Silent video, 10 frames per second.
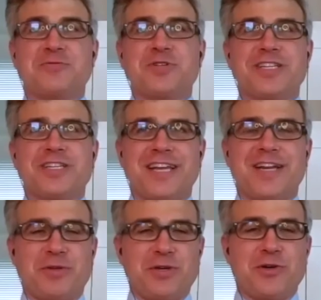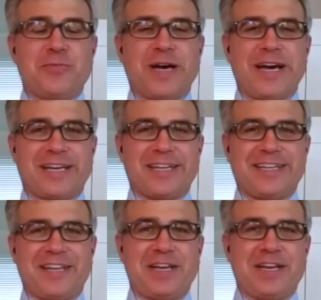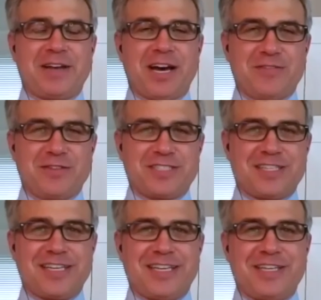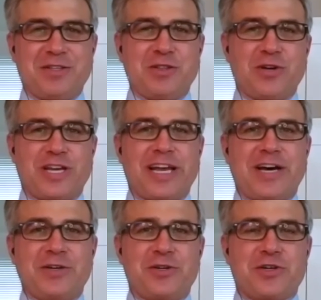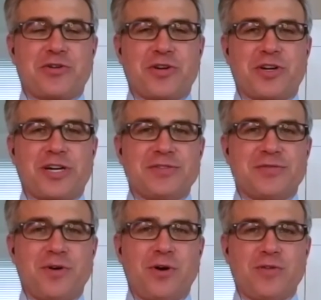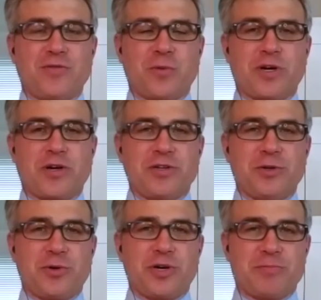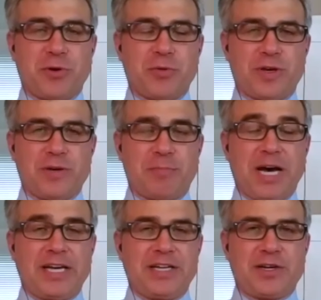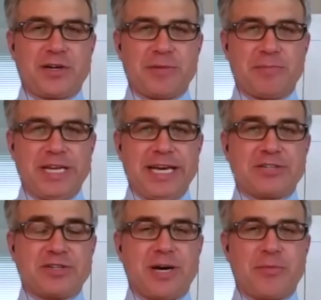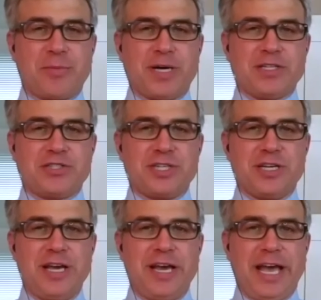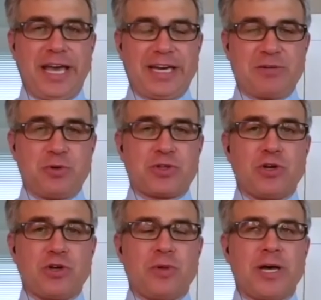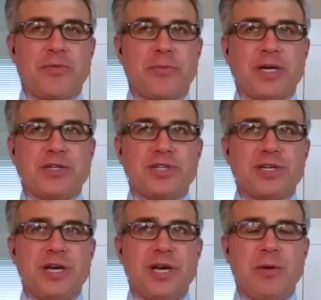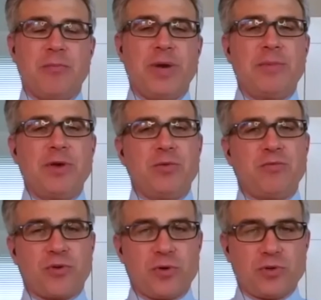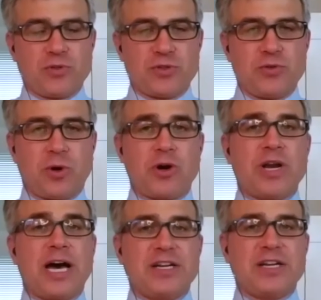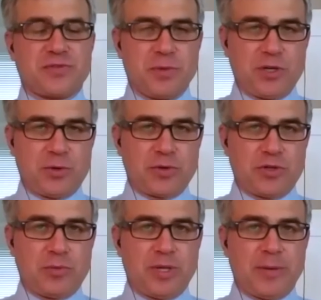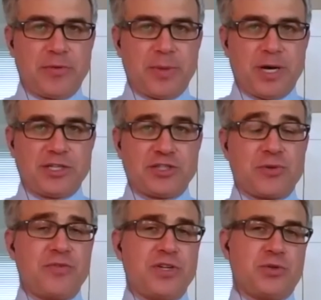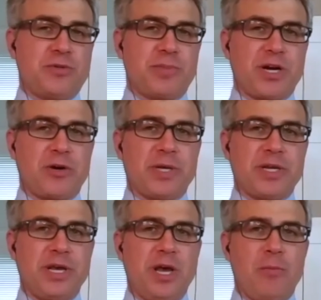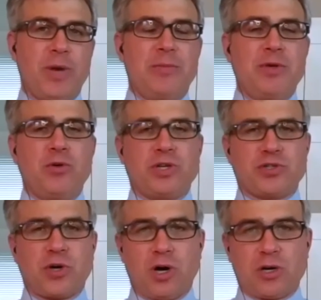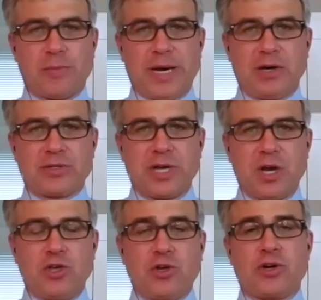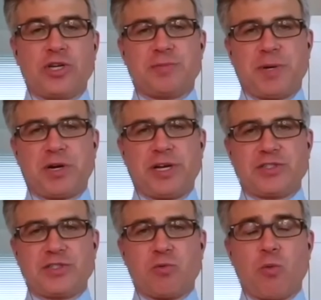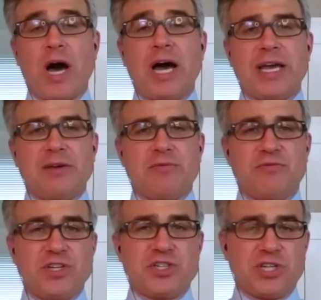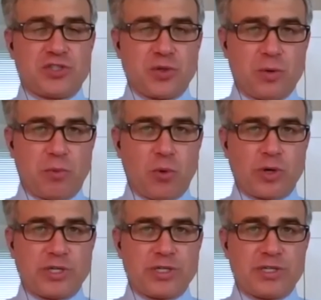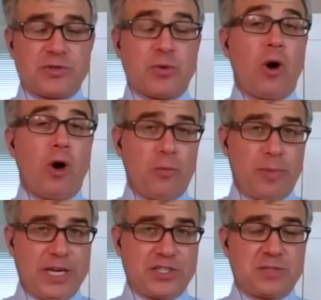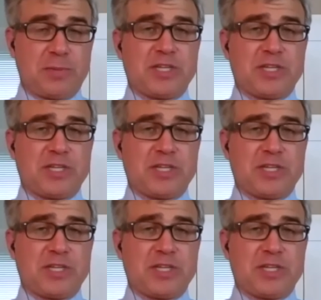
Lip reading: really exciting when you go back and obviously look at how your career has evolved, where you were both a pioneer in pediatric ophthalmology and with global ophthalmology. Maybe for those who are not as familiar with global ophthalmology or visual impairment, maybe you can talk about your experience and why vision is so important to all patients, but